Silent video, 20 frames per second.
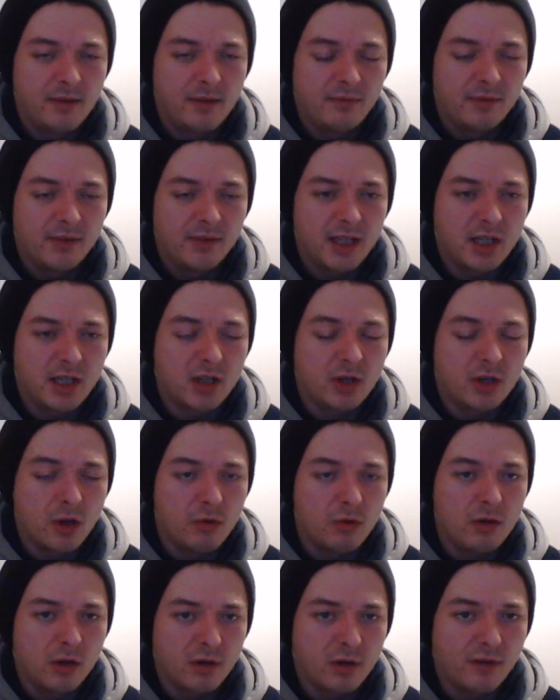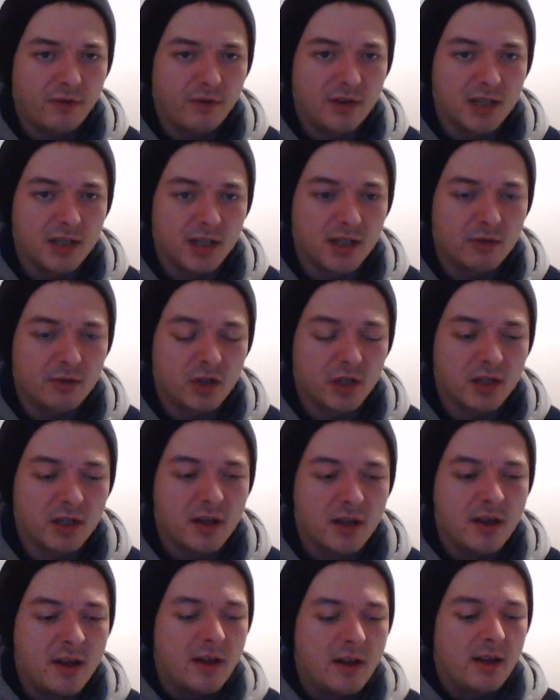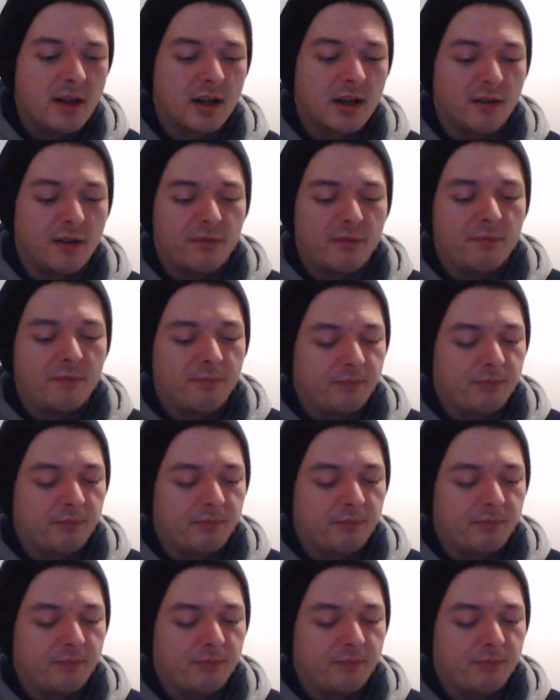This is no longer physics. You're just kind of